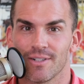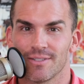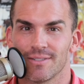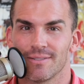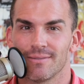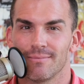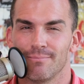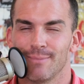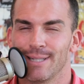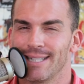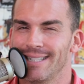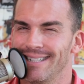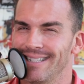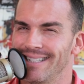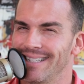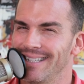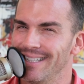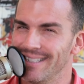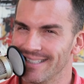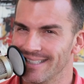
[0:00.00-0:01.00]
But
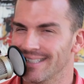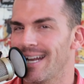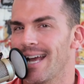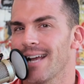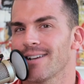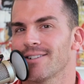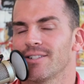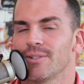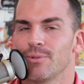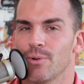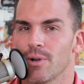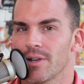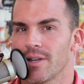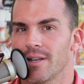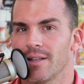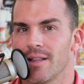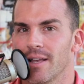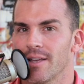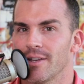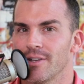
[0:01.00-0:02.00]
is it actually working like
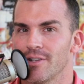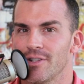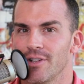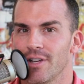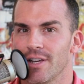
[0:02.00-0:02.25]
it should?